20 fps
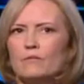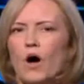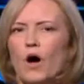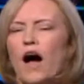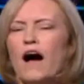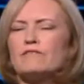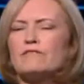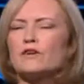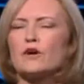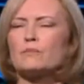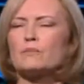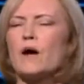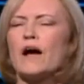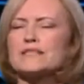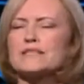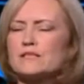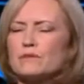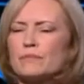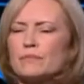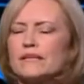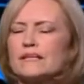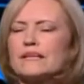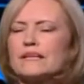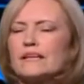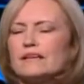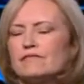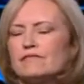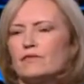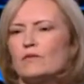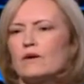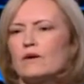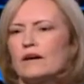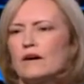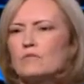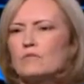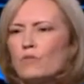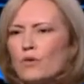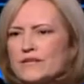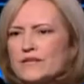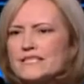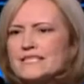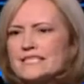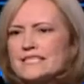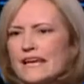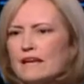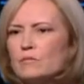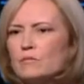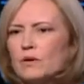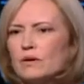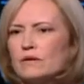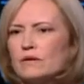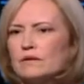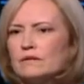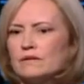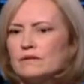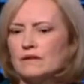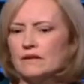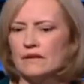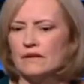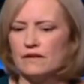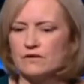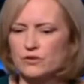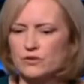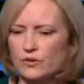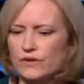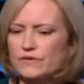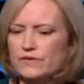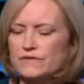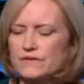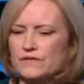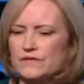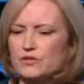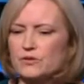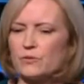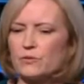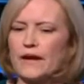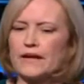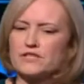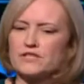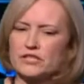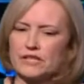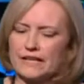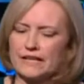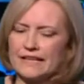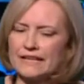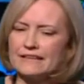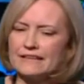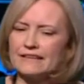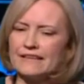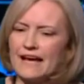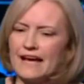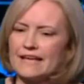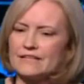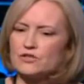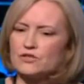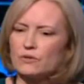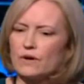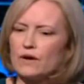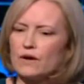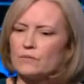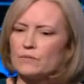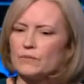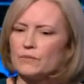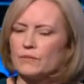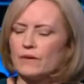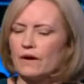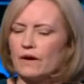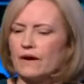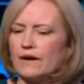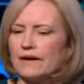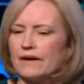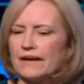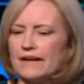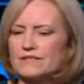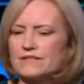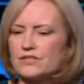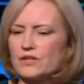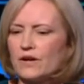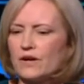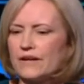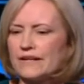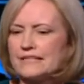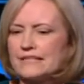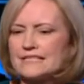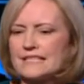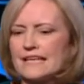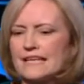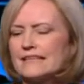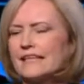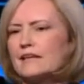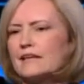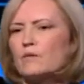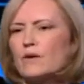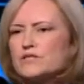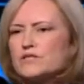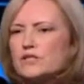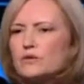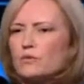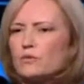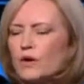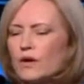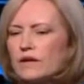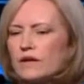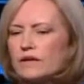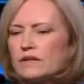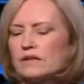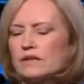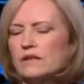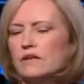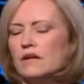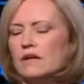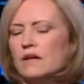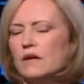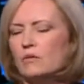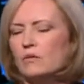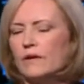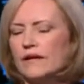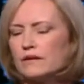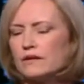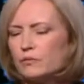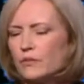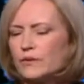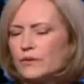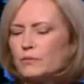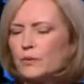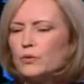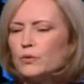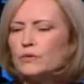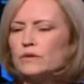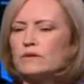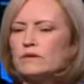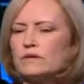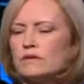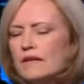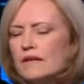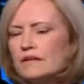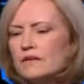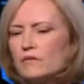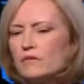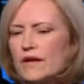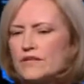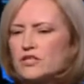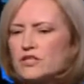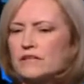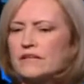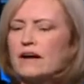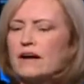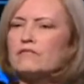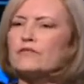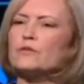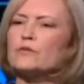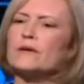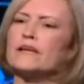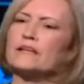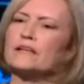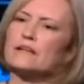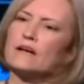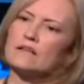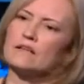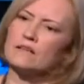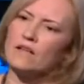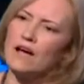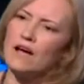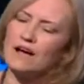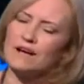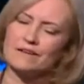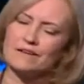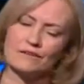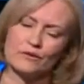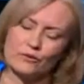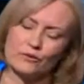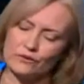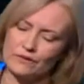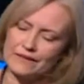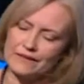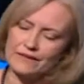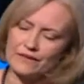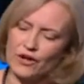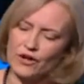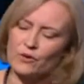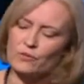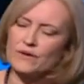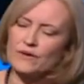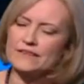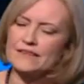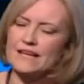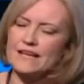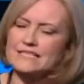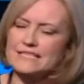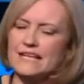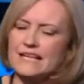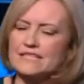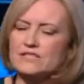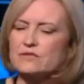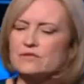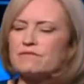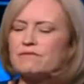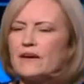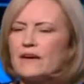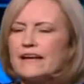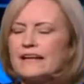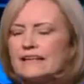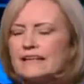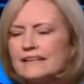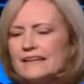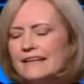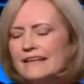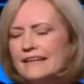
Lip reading: offer a possibility for a more stable sort of situation, in that Trump has already said that he wants to work with Putin and the Russian government, along with Assad, to fight